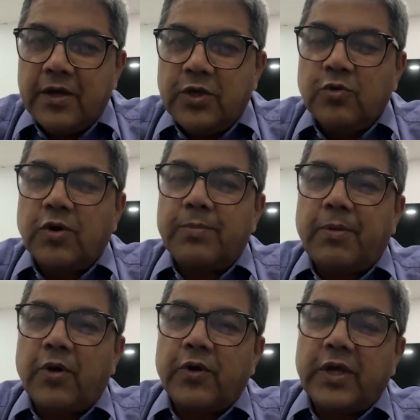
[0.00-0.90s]
You were
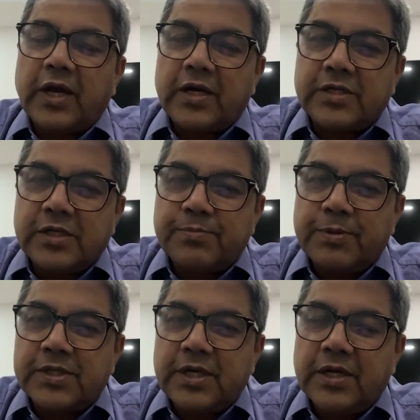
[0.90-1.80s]
borrowing at
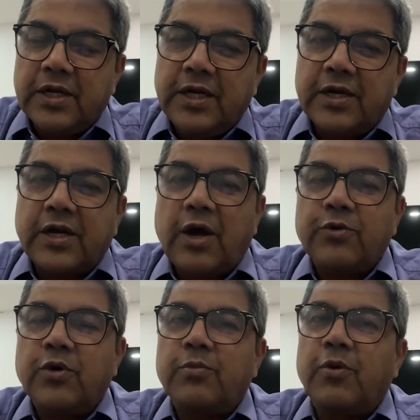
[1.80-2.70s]
6% earlier, now
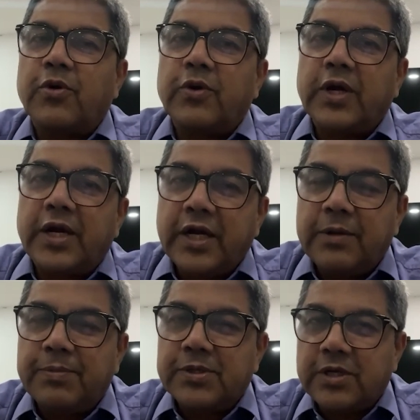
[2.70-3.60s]
you're borrowing at
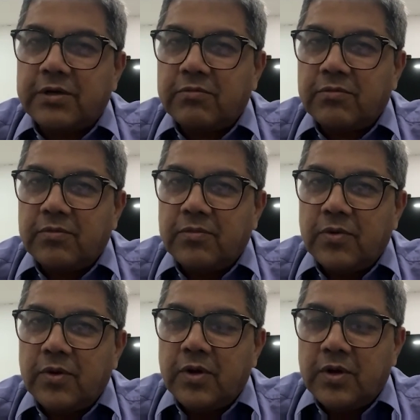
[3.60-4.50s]
8%.
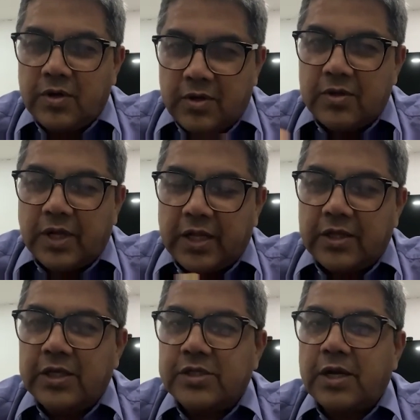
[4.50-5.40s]

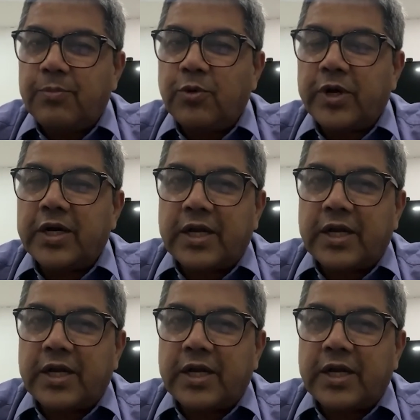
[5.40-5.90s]
That this repo rate